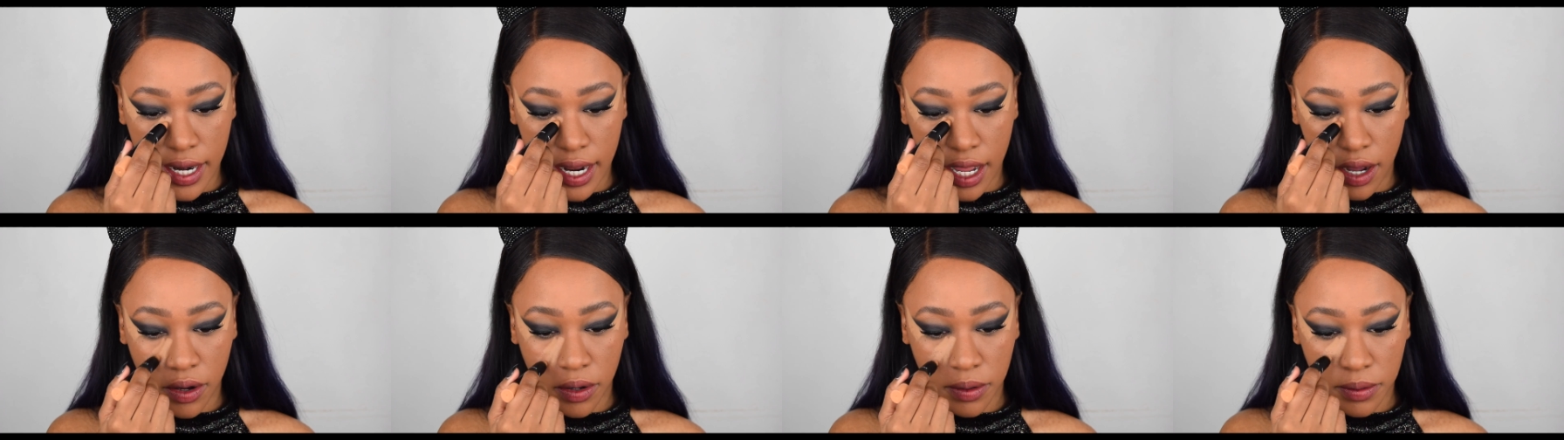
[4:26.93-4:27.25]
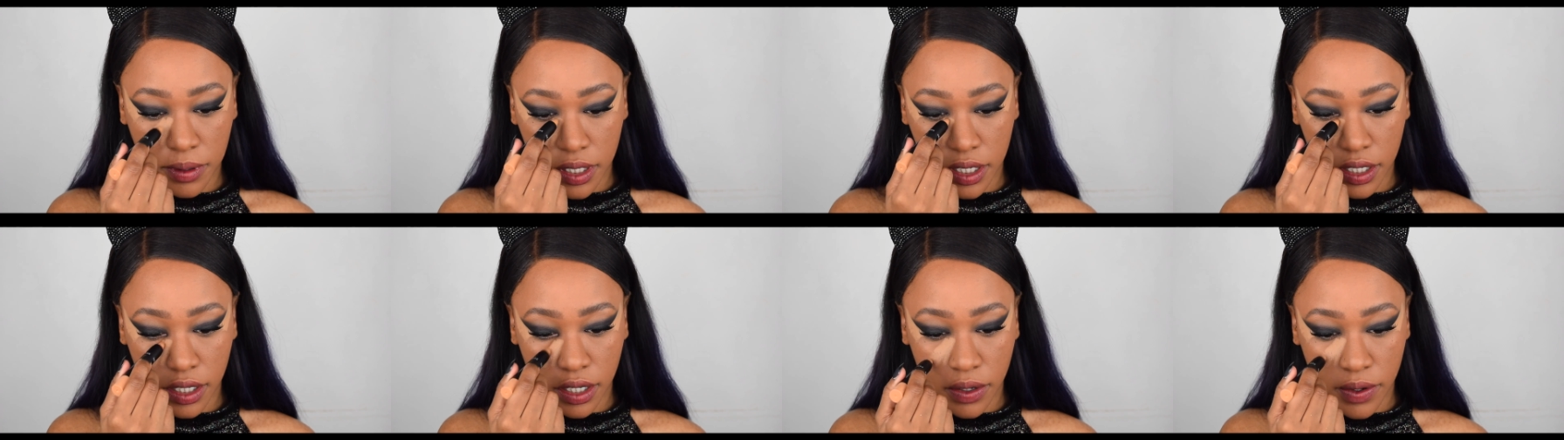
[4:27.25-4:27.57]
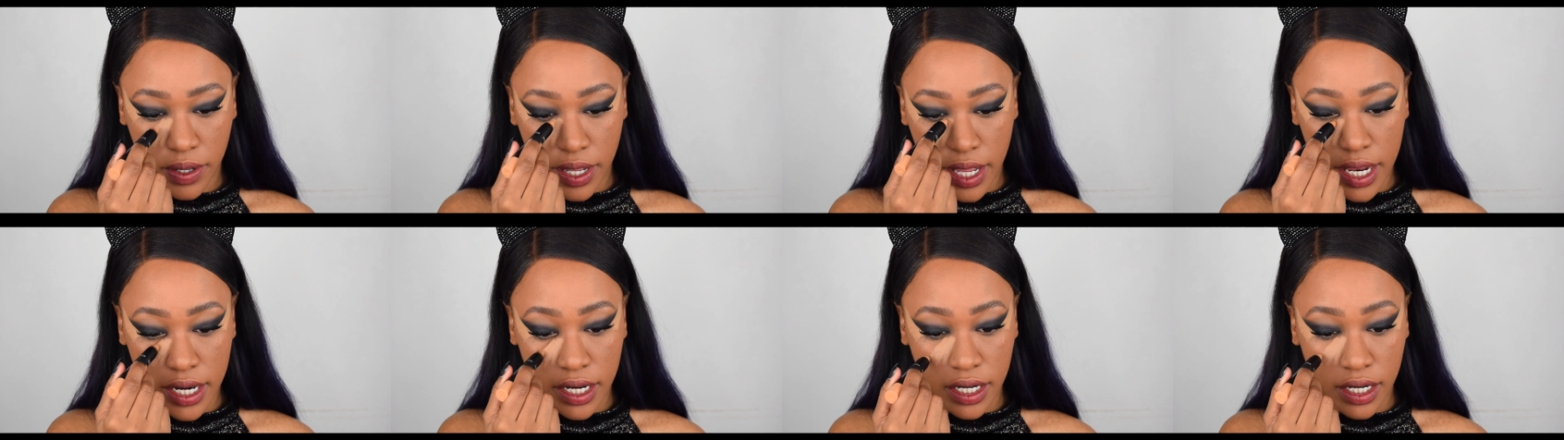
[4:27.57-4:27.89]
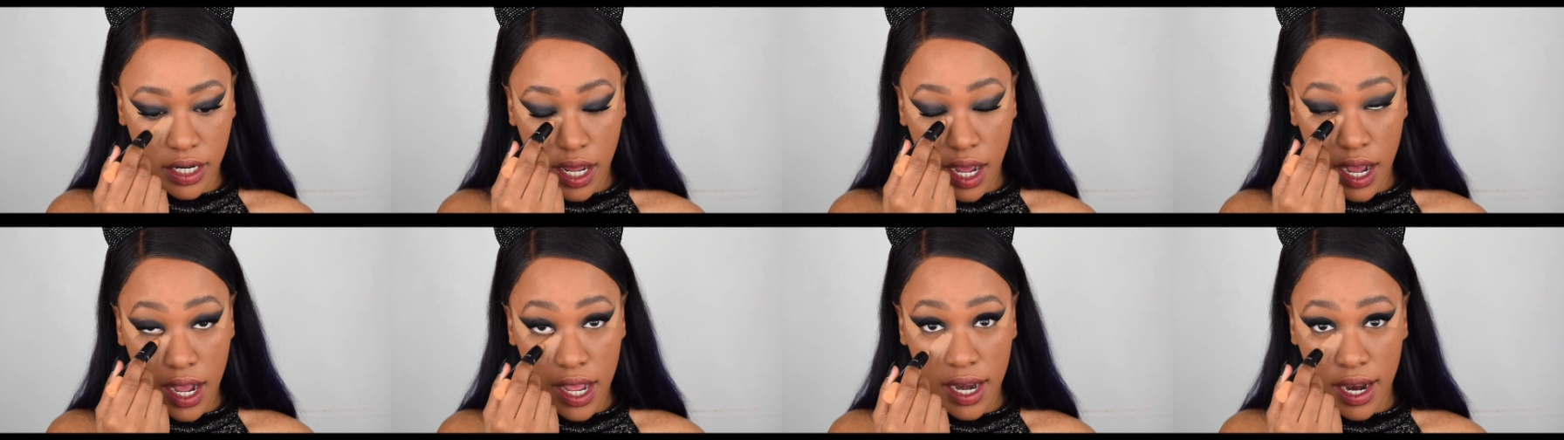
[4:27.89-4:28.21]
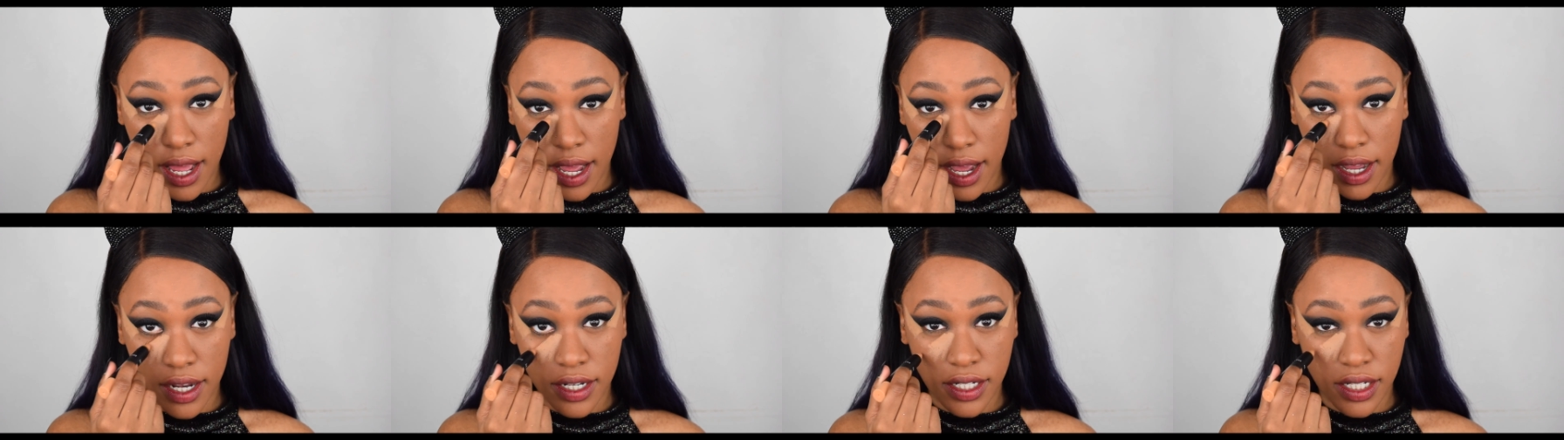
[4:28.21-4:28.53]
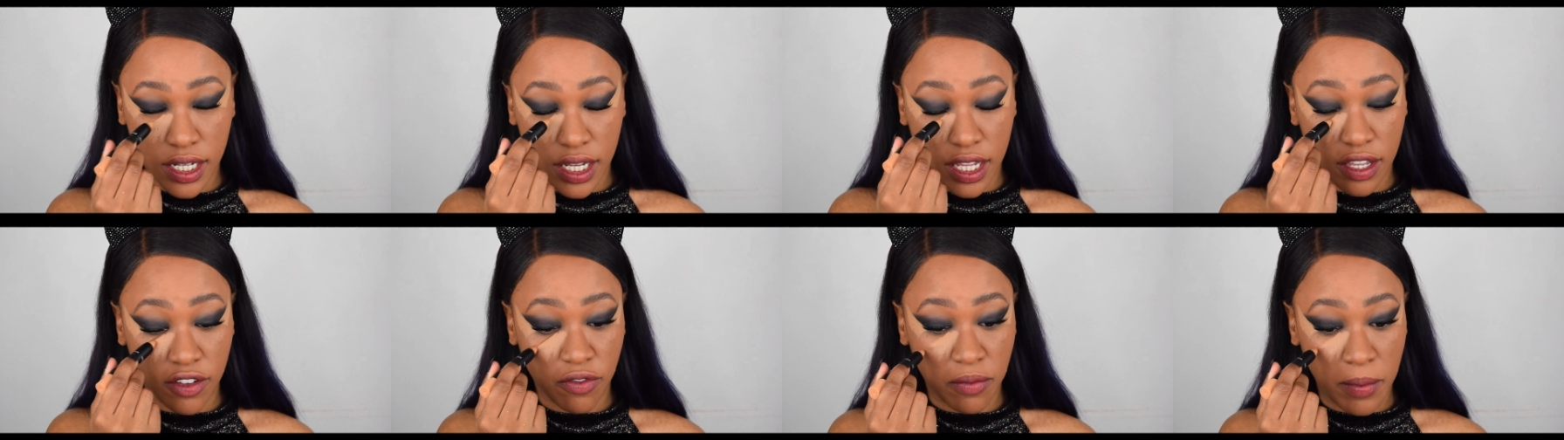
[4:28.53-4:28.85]
Now I'm going to go ahead and highlight
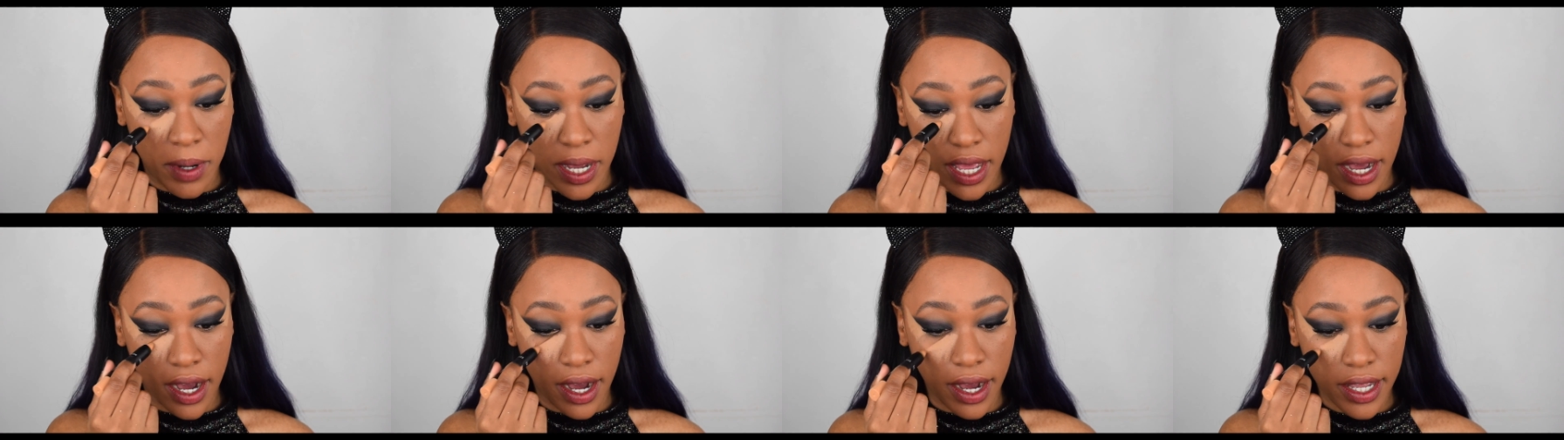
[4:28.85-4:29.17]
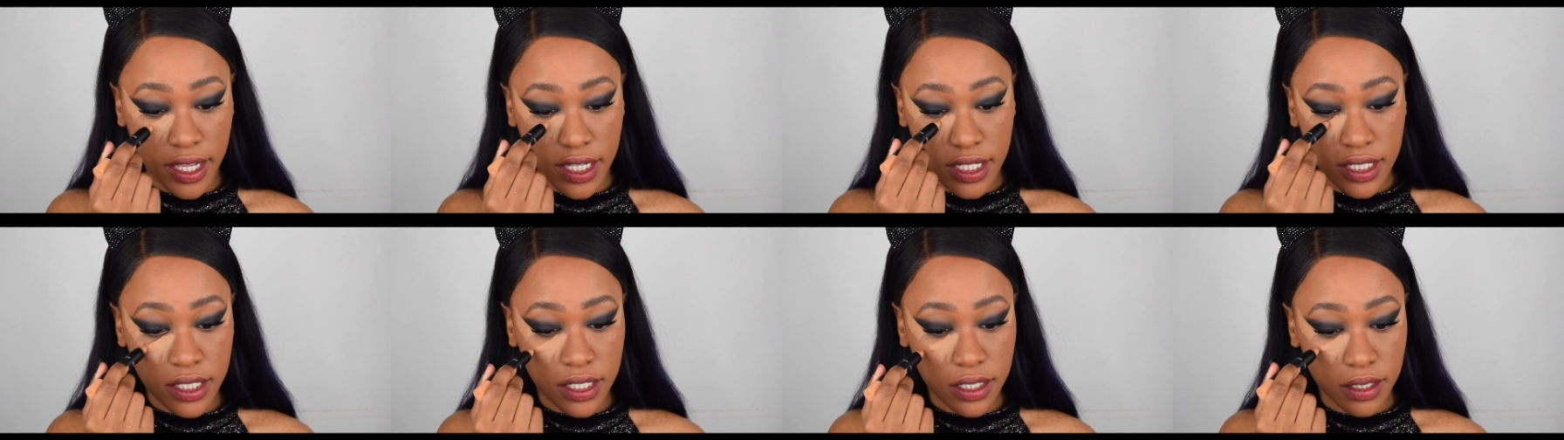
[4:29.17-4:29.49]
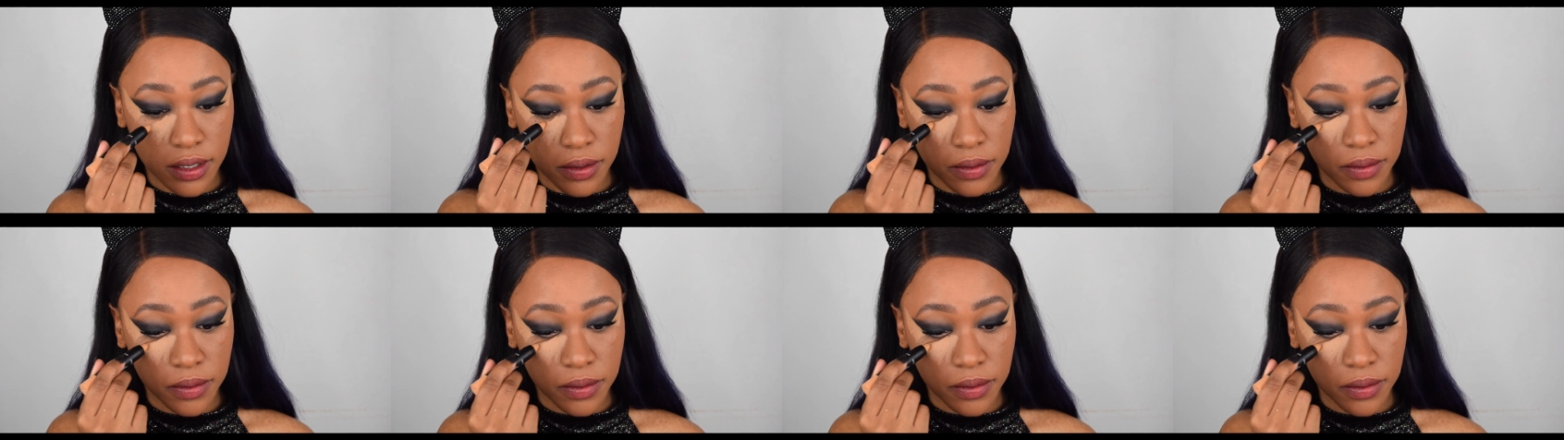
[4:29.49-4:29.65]
underneath my eyes.